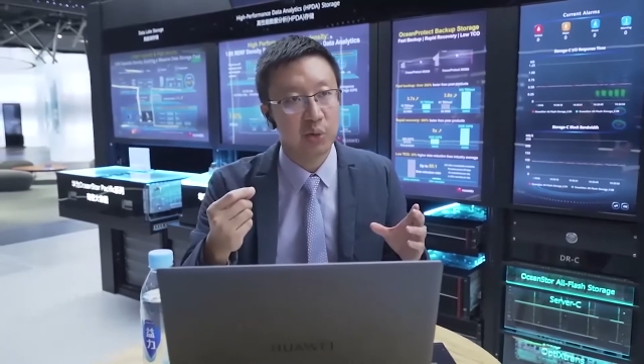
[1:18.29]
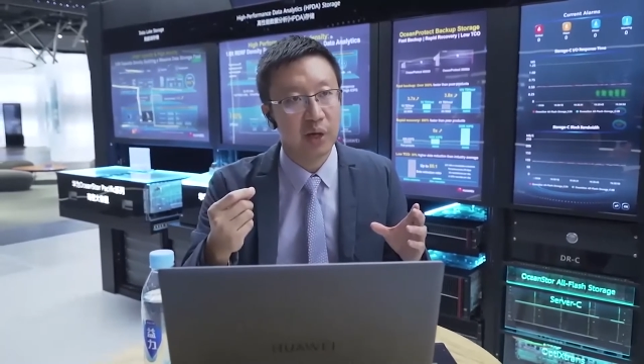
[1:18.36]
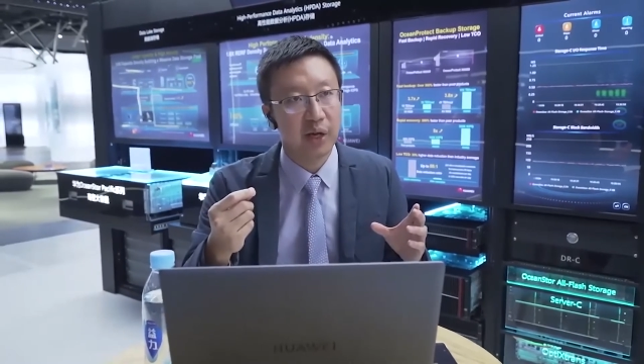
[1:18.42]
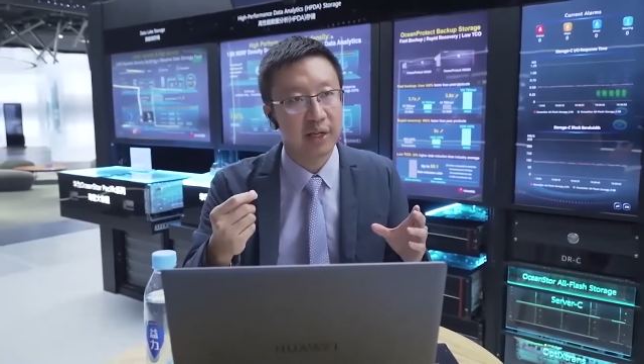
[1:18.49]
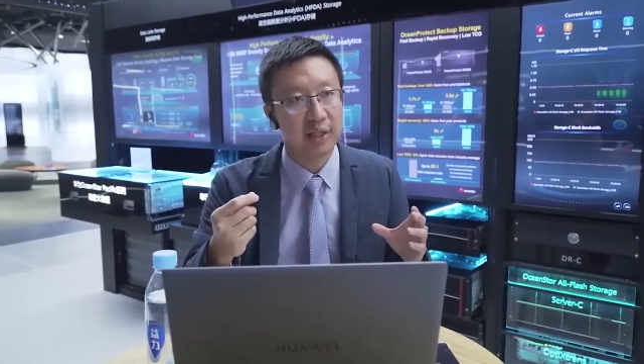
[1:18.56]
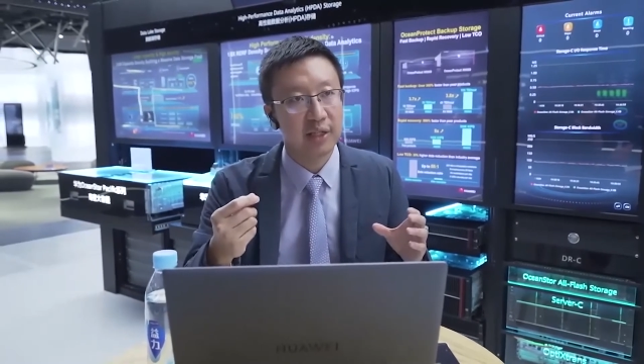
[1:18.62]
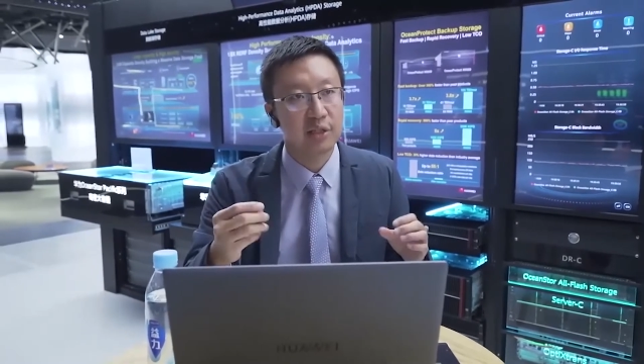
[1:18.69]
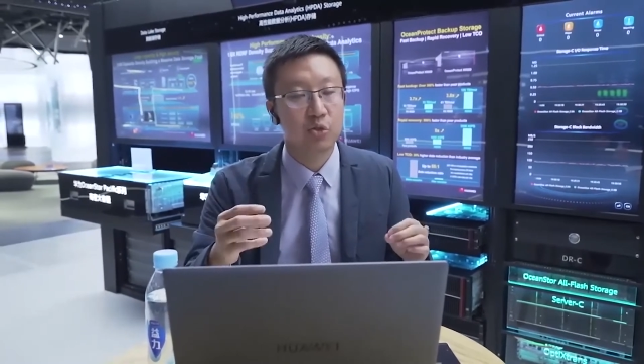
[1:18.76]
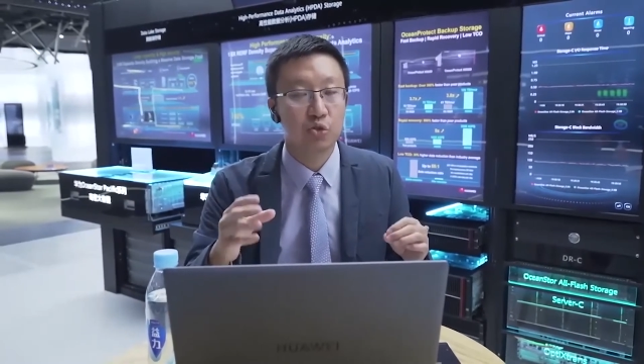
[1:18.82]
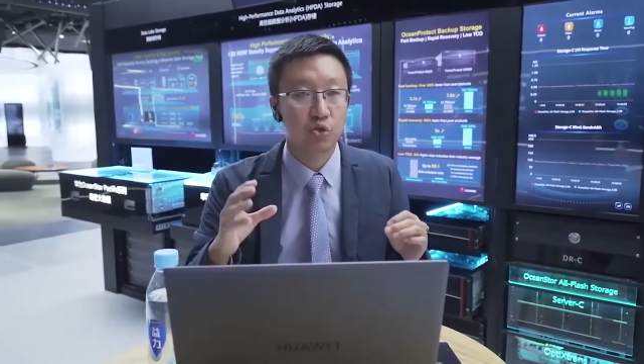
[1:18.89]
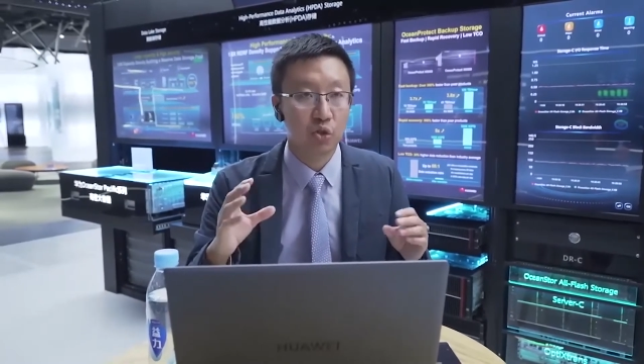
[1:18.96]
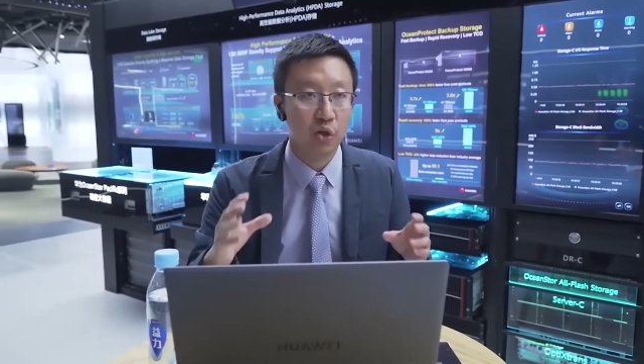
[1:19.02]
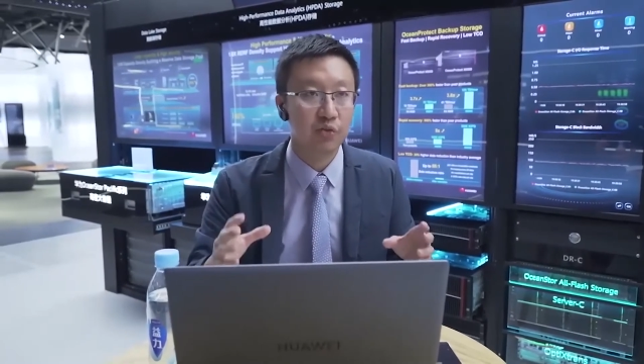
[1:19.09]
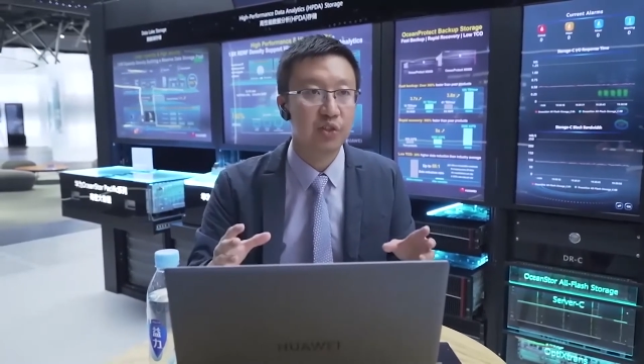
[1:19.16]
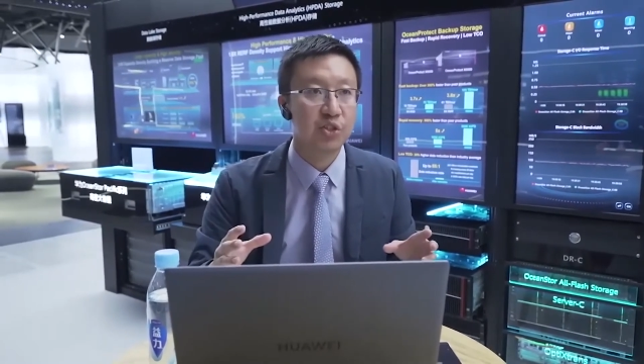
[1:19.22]
right, is to
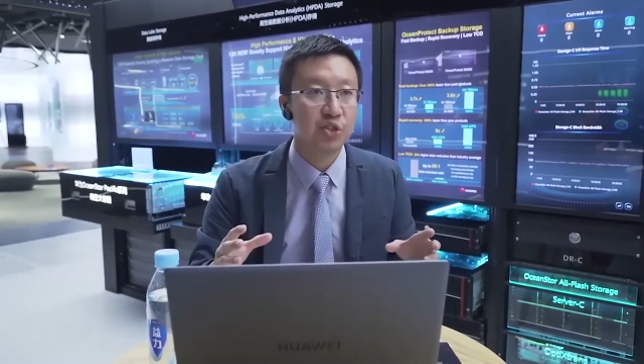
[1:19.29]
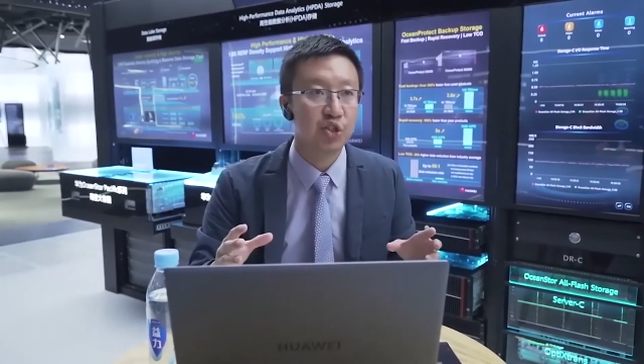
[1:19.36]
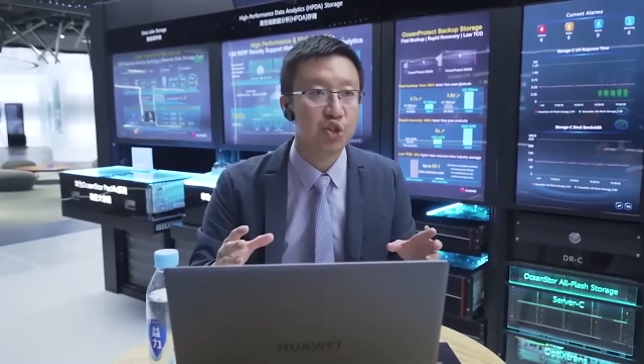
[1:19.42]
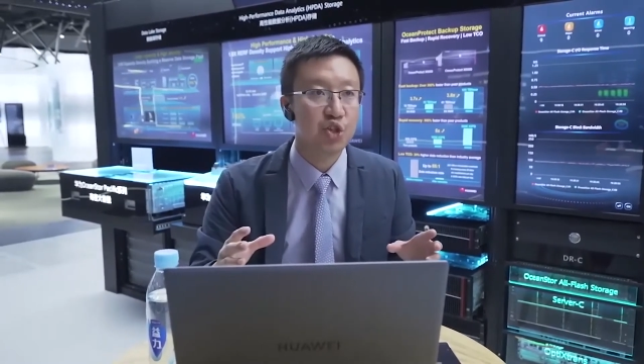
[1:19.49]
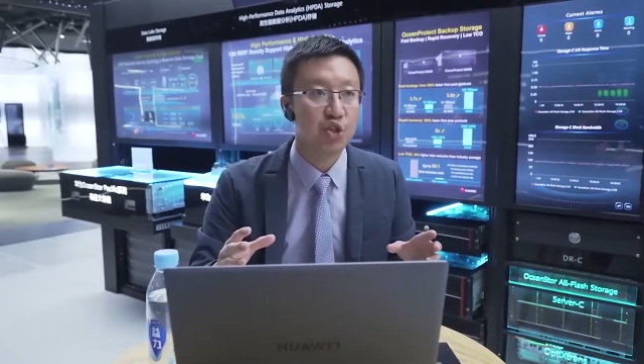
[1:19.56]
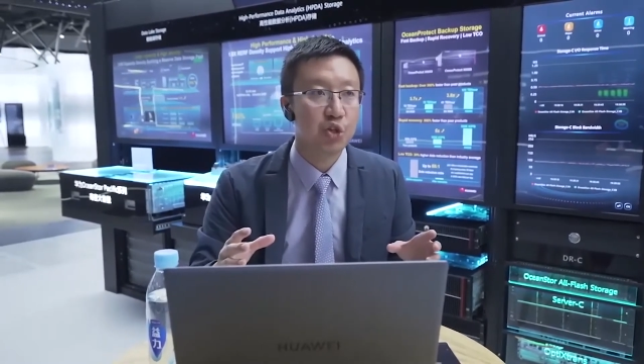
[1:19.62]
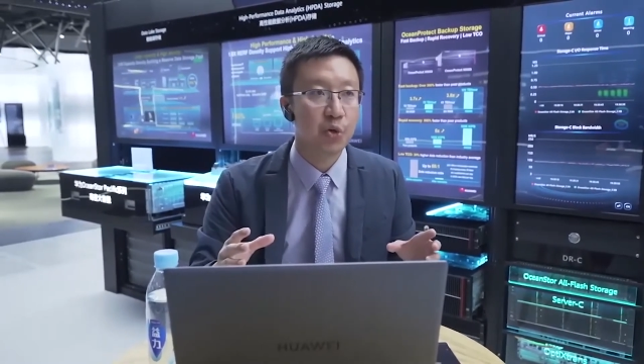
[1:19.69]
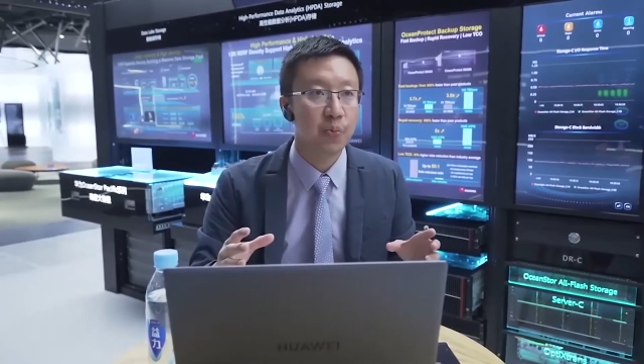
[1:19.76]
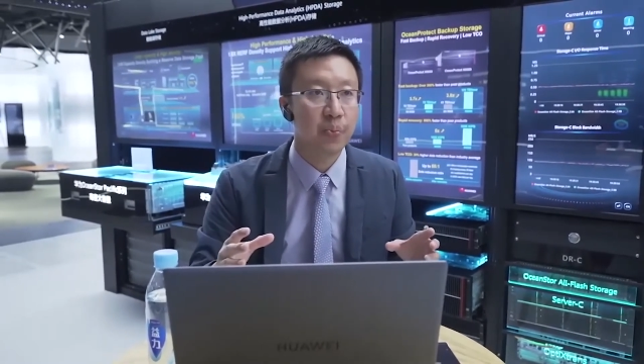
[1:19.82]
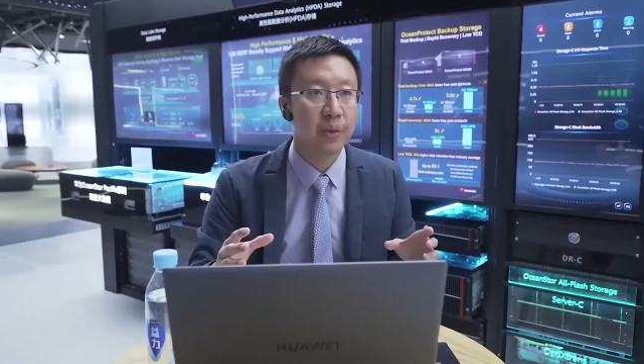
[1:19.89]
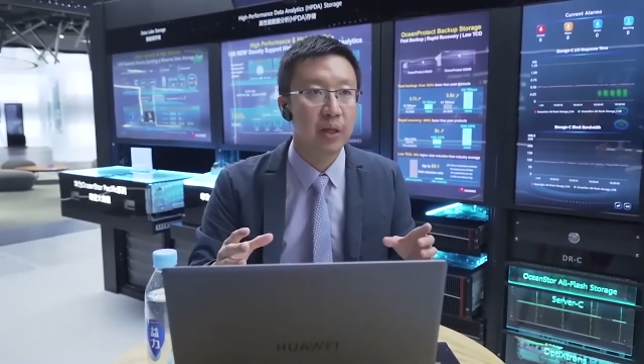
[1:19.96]
solve this issue.